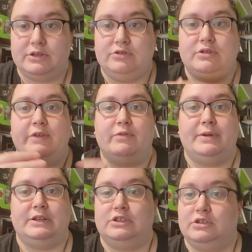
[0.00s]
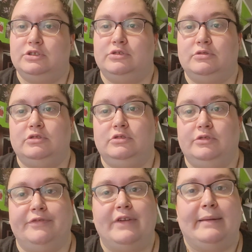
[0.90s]
and everybody's just
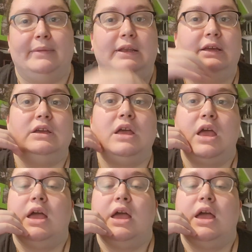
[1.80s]
your family.